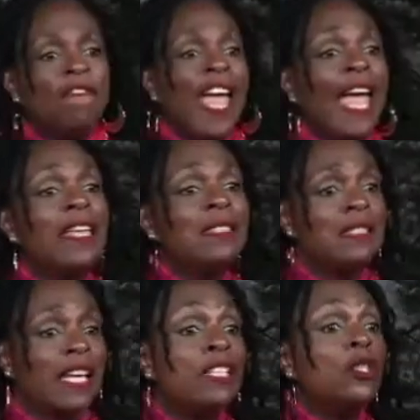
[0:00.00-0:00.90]

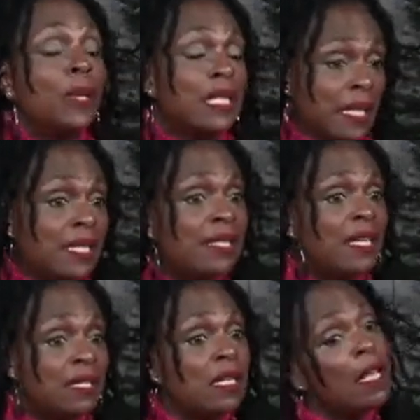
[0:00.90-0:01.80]
stands into
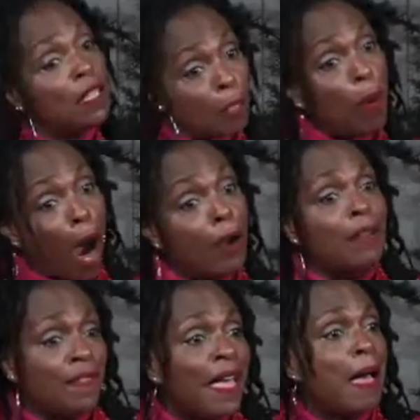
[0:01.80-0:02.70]
existence the part
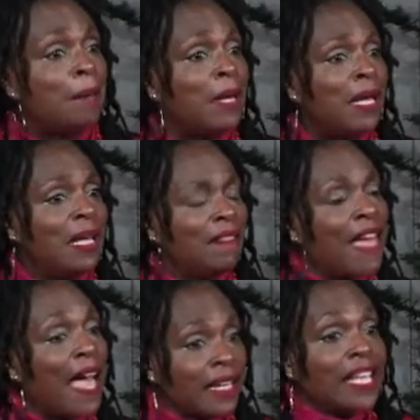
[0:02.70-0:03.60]
of them
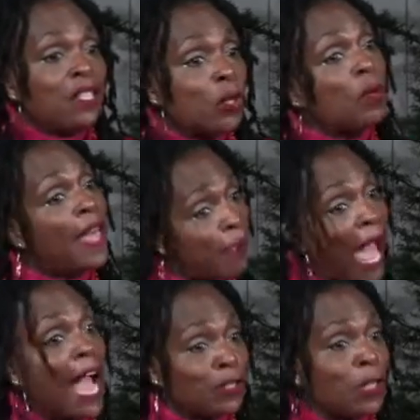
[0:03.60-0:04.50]
that is who they
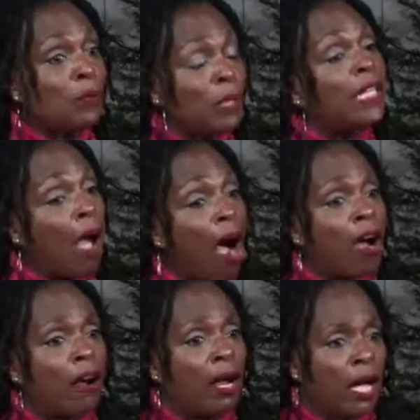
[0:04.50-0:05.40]
actually really
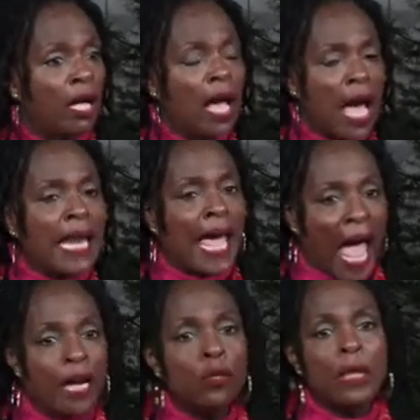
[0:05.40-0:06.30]
are. And I
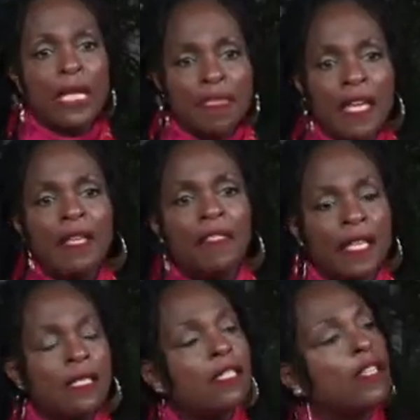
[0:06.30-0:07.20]
actually think
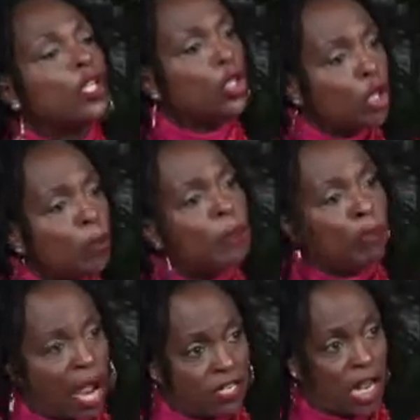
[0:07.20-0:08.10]
this is the human
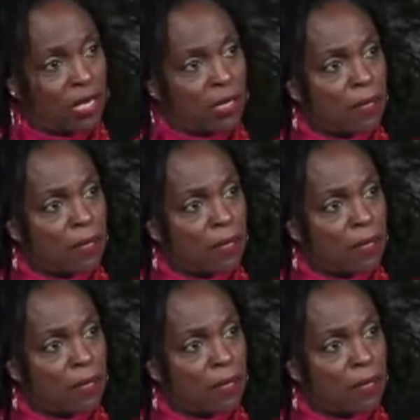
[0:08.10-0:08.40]
project.